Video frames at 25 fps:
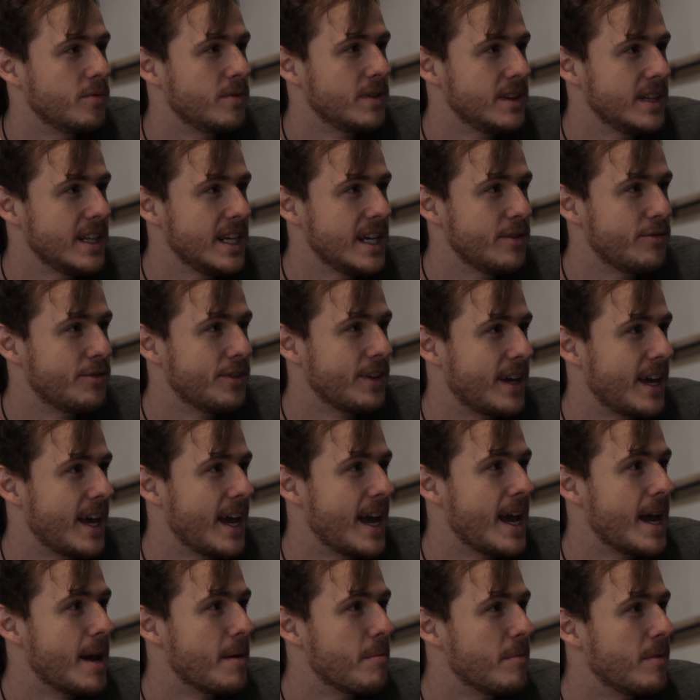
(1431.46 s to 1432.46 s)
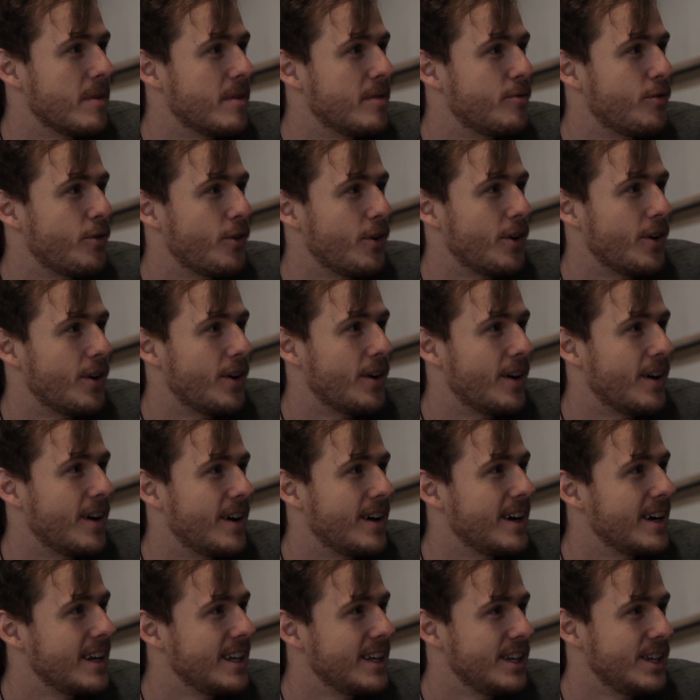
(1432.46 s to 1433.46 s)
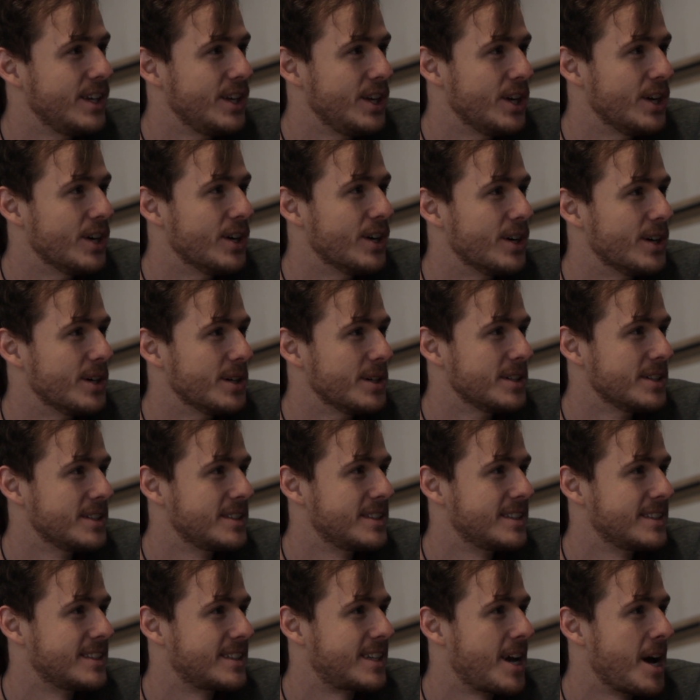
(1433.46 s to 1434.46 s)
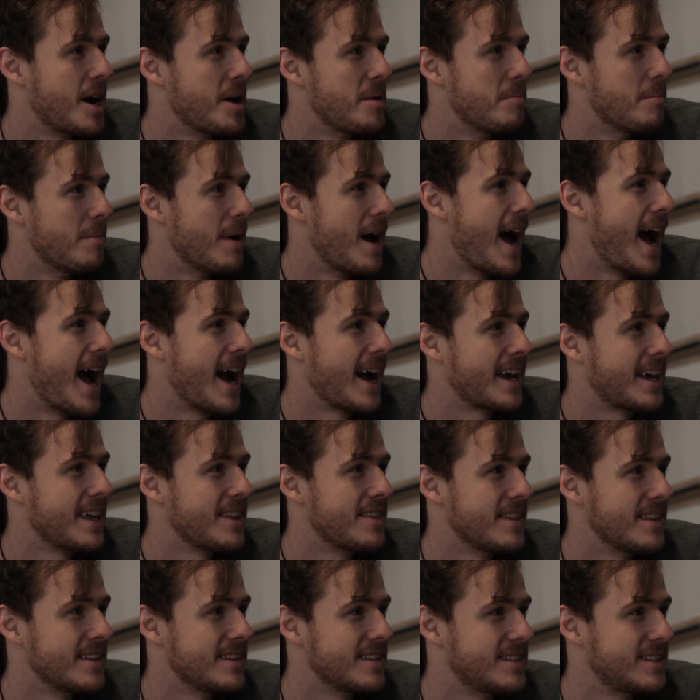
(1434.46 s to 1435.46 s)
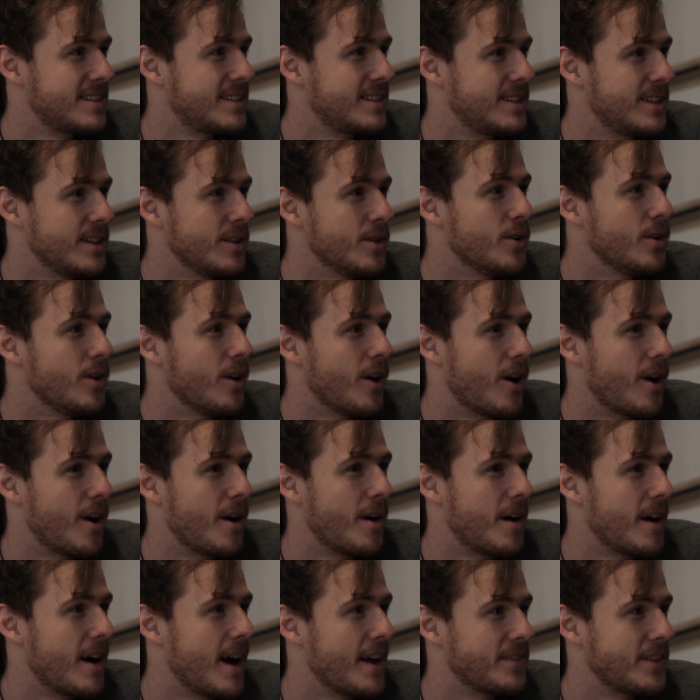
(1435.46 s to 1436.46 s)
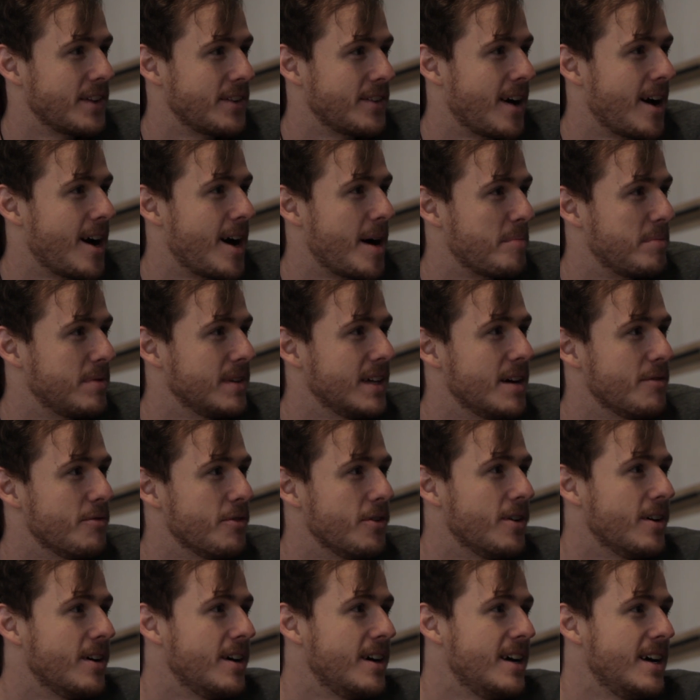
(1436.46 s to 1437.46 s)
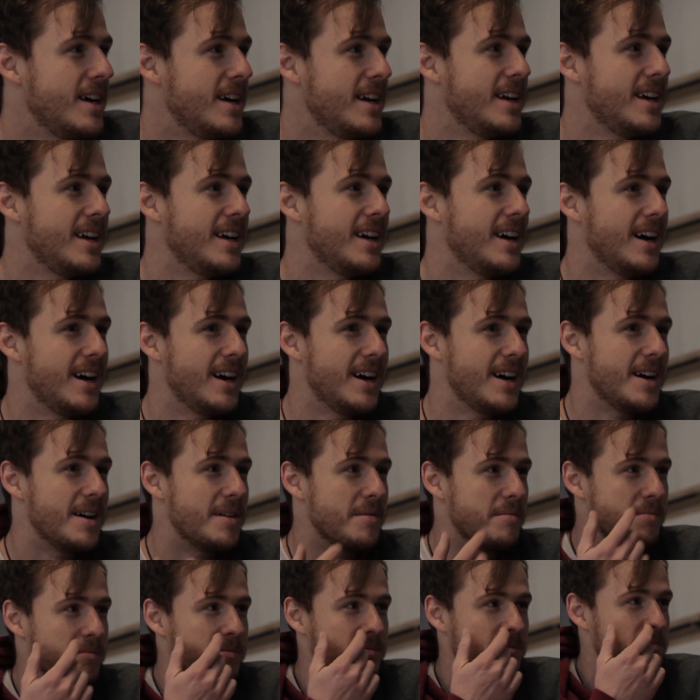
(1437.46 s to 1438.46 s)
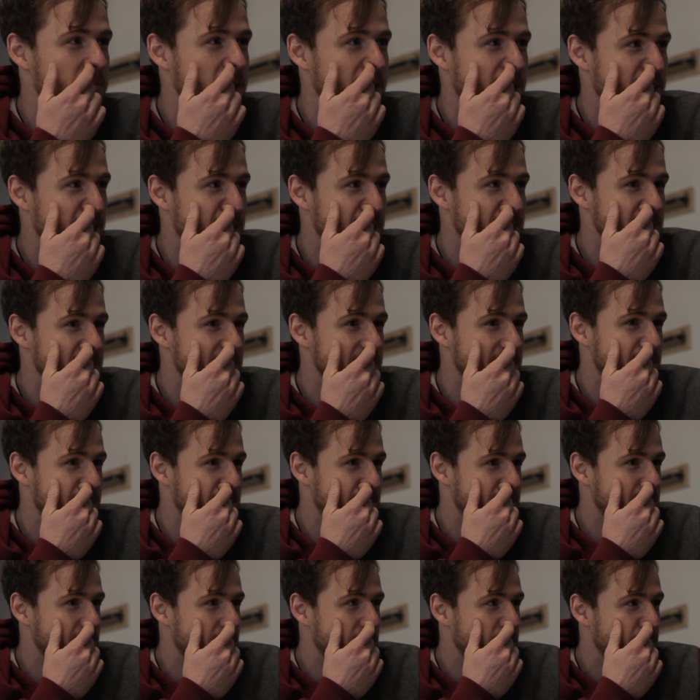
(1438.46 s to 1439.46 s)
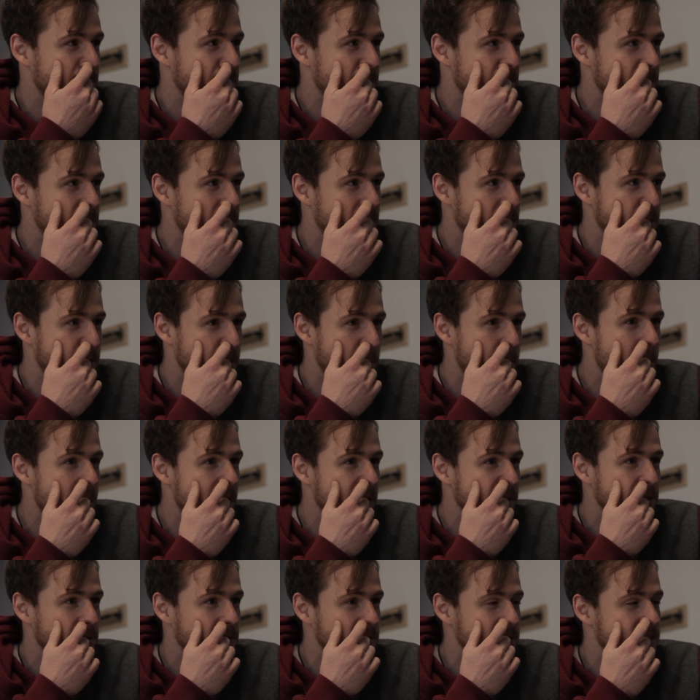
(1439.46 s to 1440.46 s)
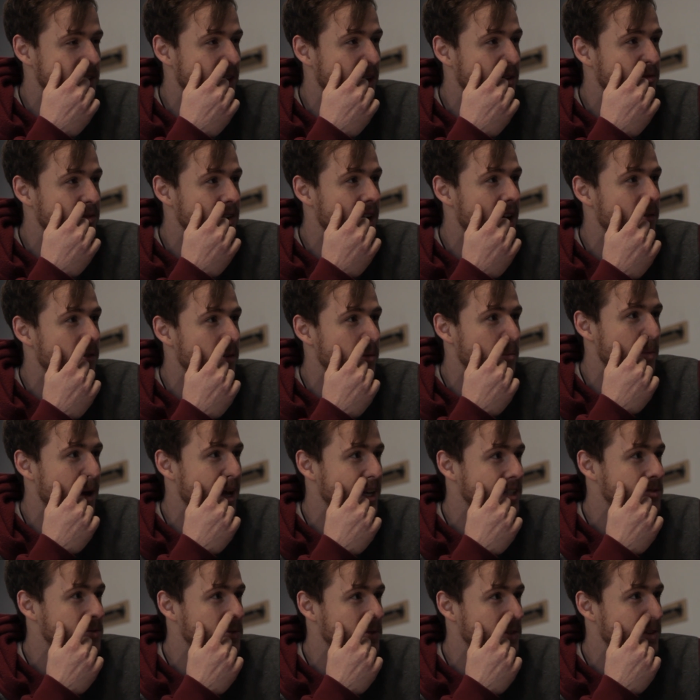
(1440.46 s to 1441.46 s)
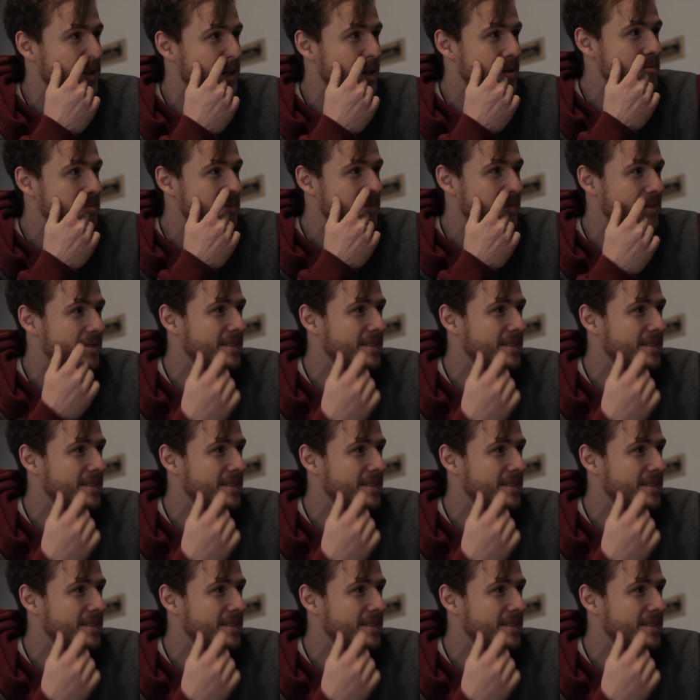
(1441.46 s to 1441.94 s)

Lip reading: leave the game for years, come back and still are at the top level. Because the mental stuff never messed with them.